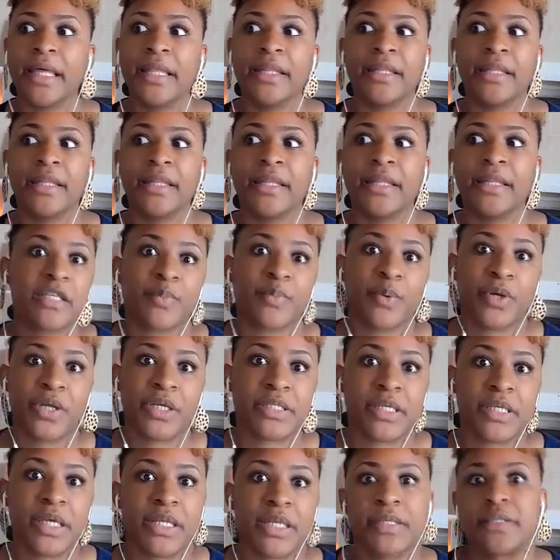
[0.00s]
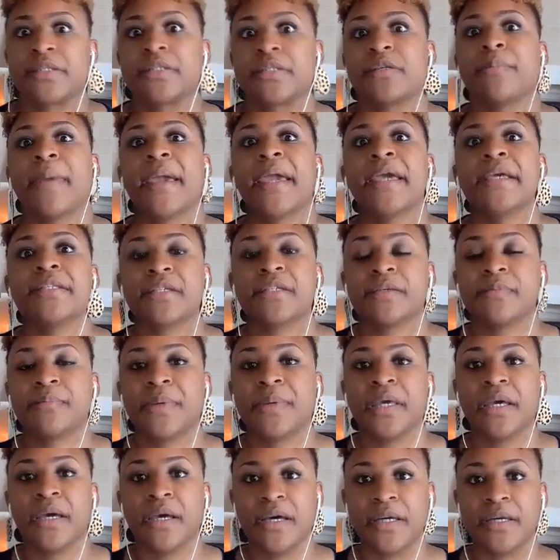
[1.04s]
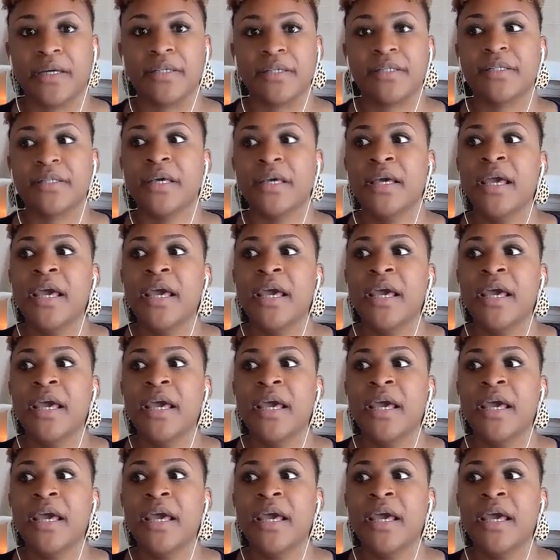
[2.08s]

the exporting setting is amazing because